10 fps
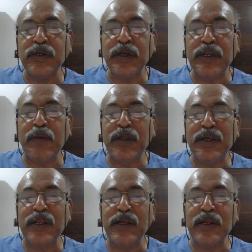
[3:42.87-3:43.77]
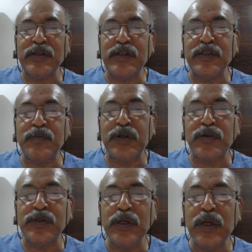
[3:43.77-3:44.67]
In American English, it is
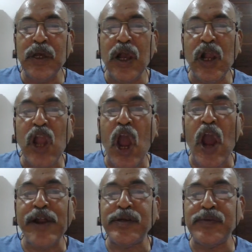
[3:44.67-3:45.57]
pronounced God,